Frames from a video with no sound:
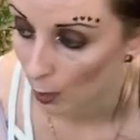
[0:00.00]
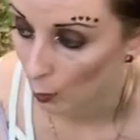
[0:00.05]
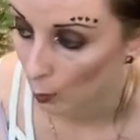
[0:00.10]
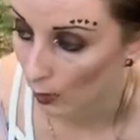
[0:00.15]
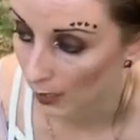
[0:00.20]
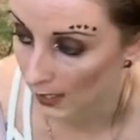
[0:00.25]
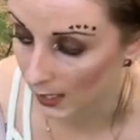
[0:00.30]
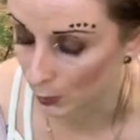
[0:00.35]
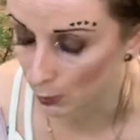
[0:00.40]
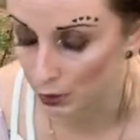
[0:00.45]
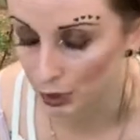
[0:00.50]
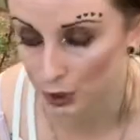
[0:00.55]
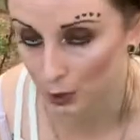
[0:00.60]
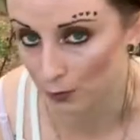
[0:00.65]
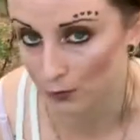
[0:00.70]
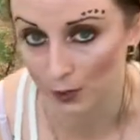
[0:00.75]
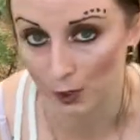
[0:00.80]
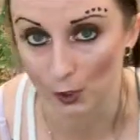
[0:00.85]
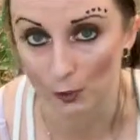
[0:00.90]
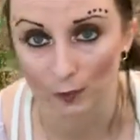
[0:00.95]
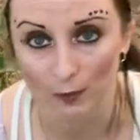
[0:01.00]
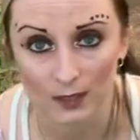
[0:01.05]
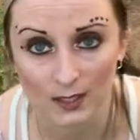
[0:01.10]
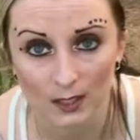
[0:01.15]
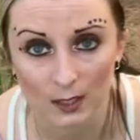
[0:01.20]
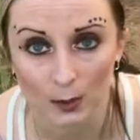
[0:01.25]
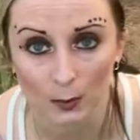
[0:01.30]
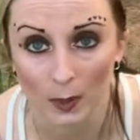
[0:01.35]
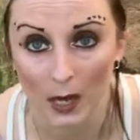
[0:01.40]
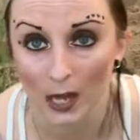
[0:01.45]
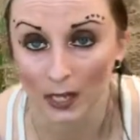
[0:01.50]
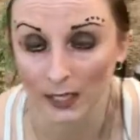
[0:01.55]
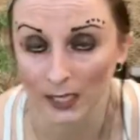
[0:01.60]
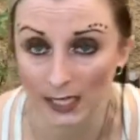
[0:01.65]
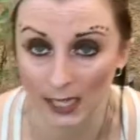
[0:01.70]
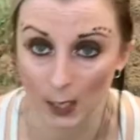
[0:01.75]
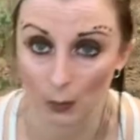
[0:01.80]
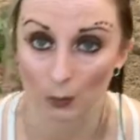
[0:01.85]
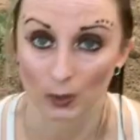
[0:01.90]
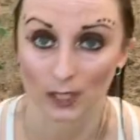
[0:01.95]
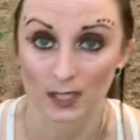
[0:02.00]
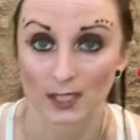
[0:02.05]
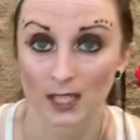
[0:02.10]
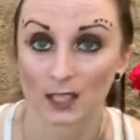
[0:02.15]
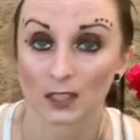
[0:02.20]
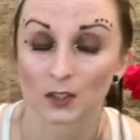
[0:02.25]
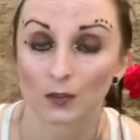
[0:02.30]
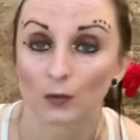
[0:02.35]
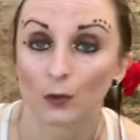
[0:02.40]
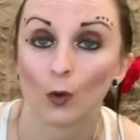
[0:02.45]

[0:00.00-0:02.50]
what it will do for your physical body and what it does